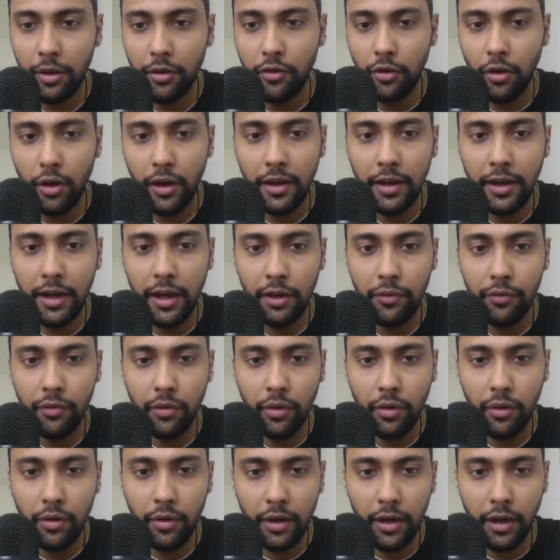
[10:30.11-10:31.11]
join date
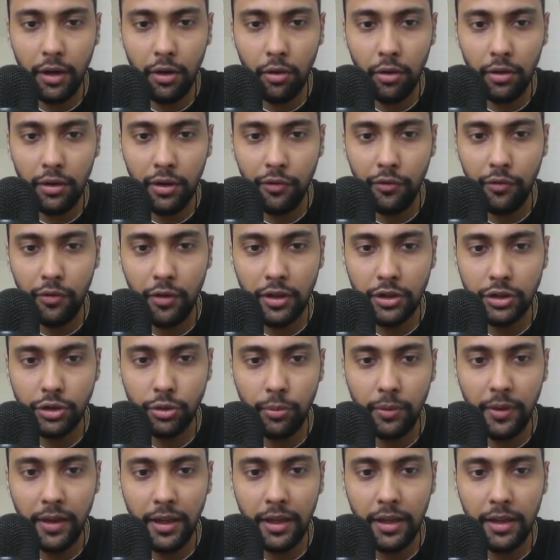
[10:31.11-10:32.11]
for, you know, the first
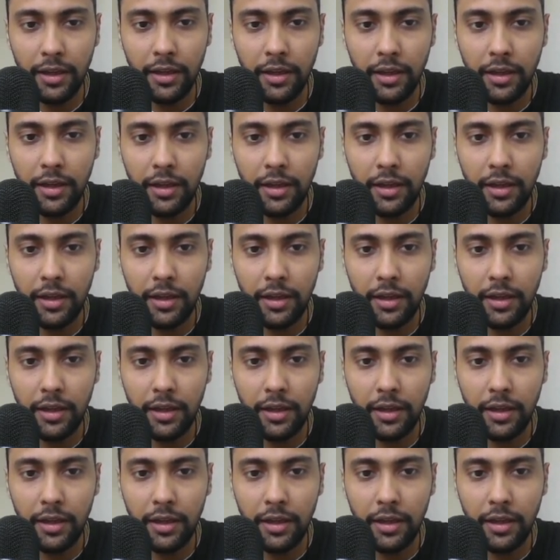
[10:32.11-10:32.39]
week,